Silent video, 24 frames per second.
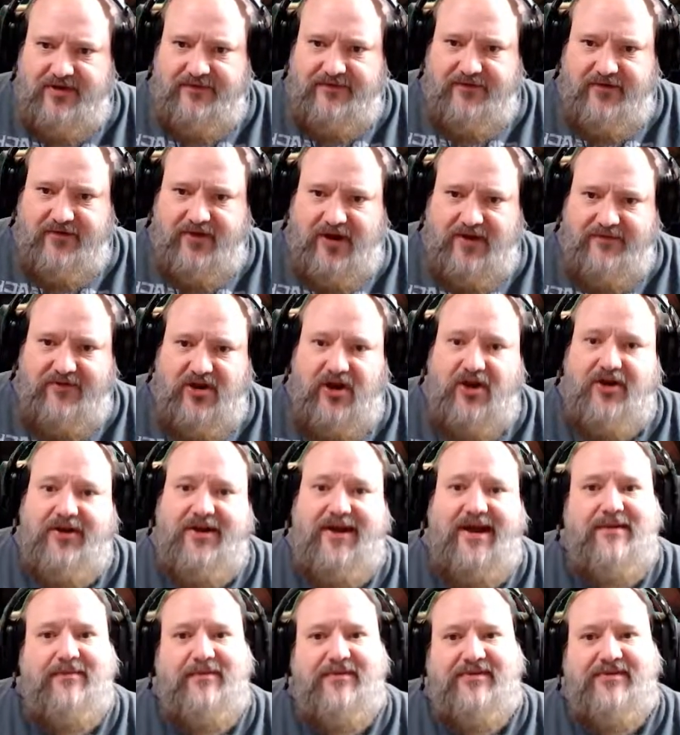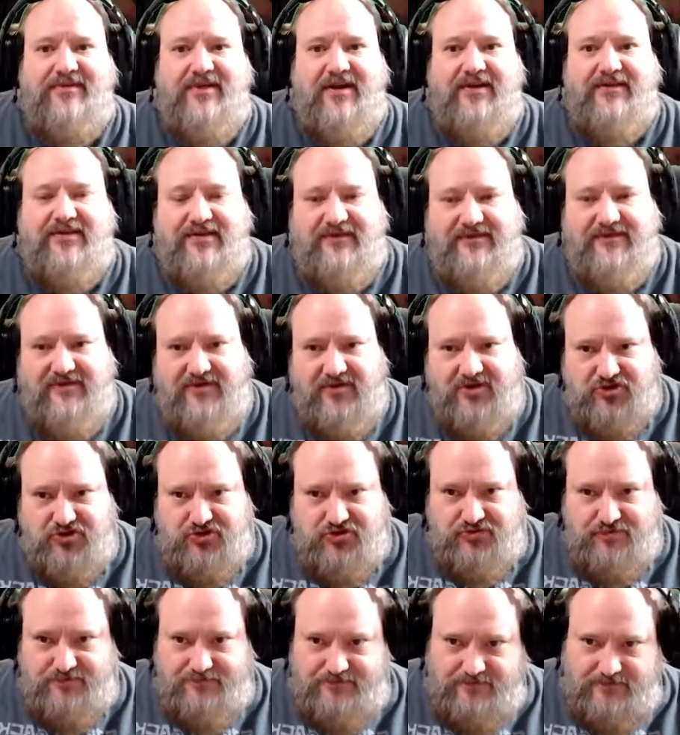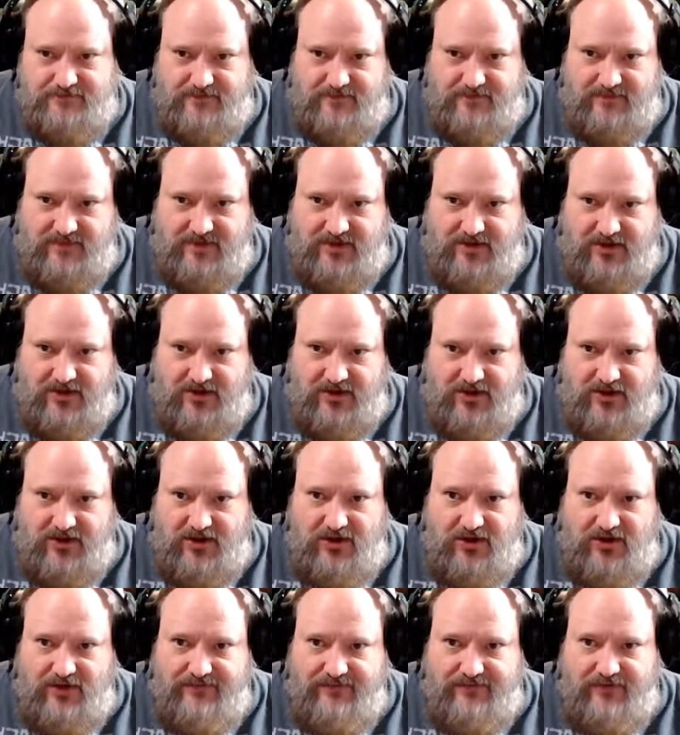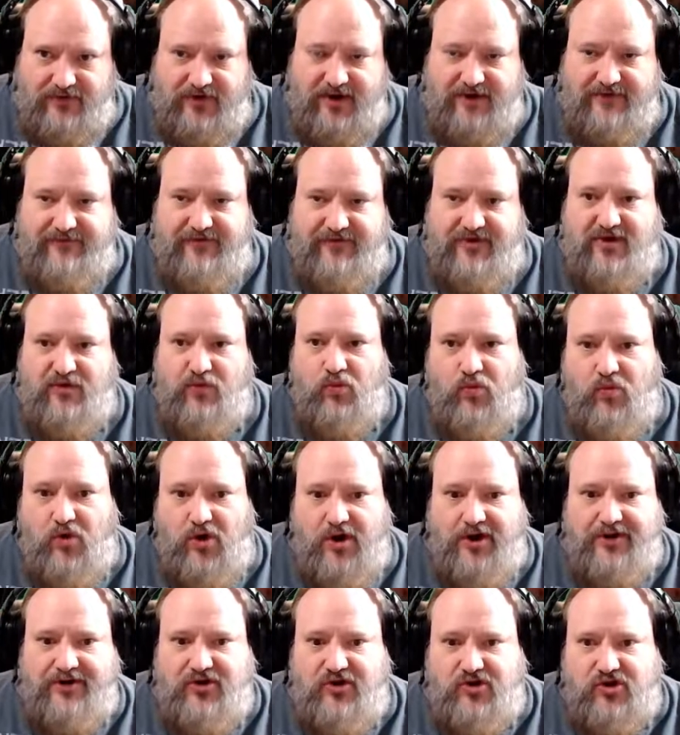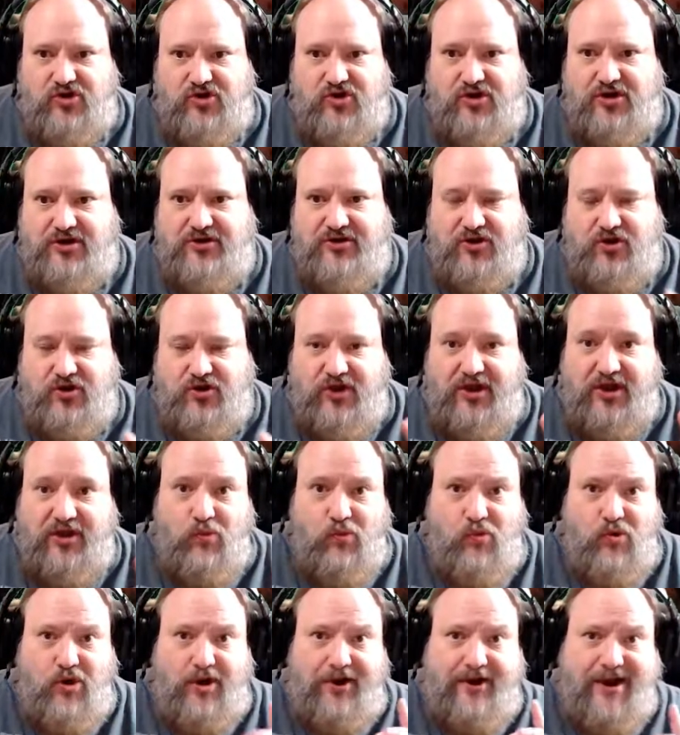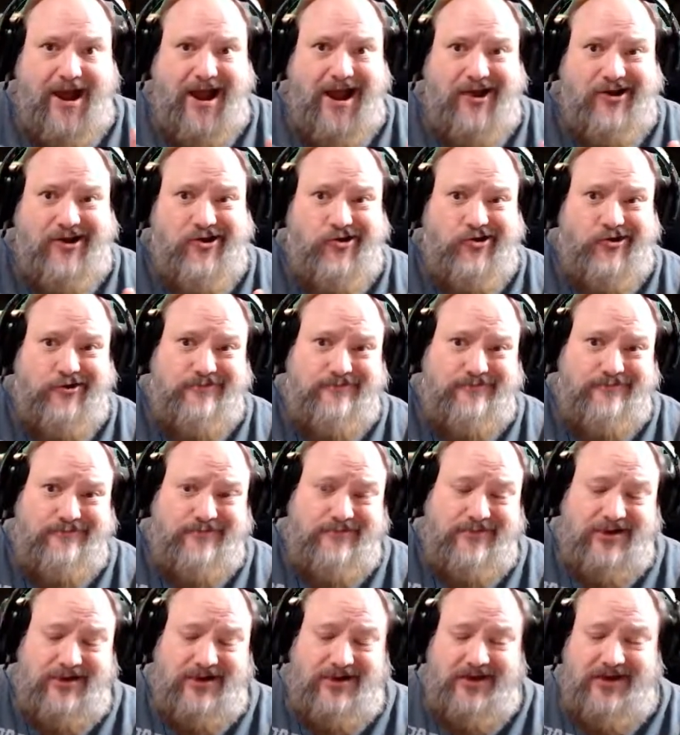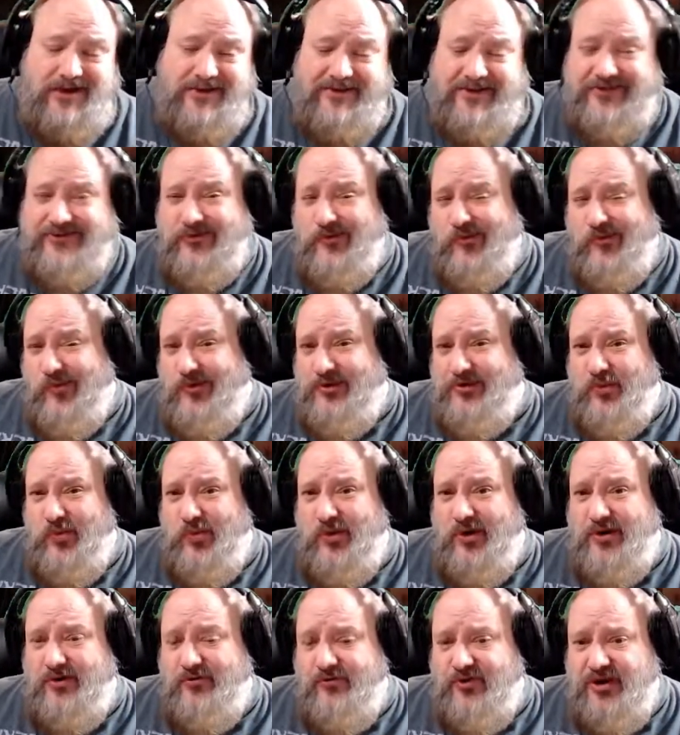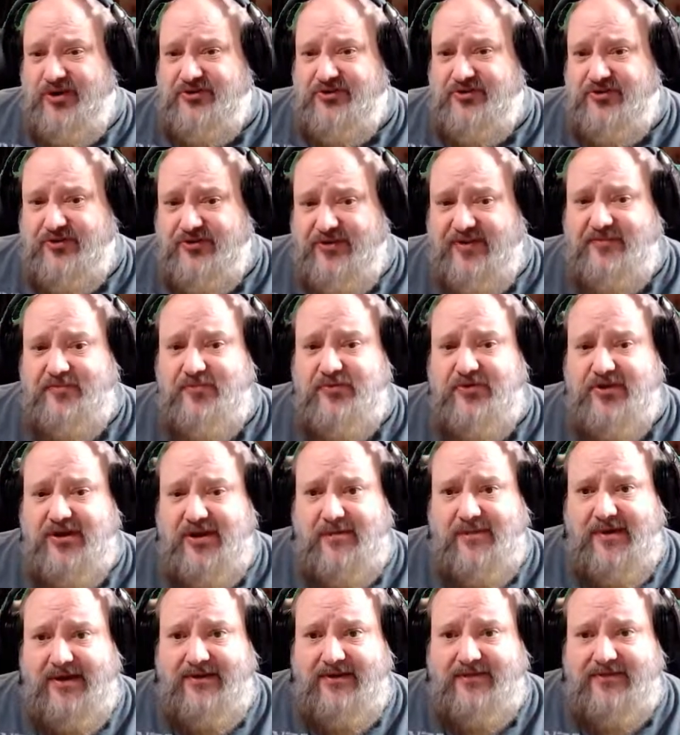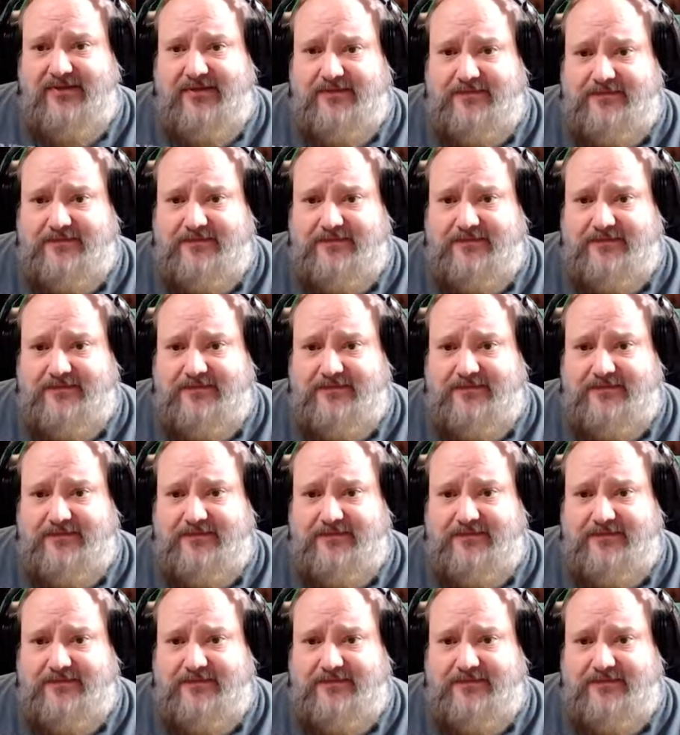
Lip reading: For every unappetizing fish, for every one you cook, you get one ichor. That's a 1-to-1 ratio. That's pretty amazing.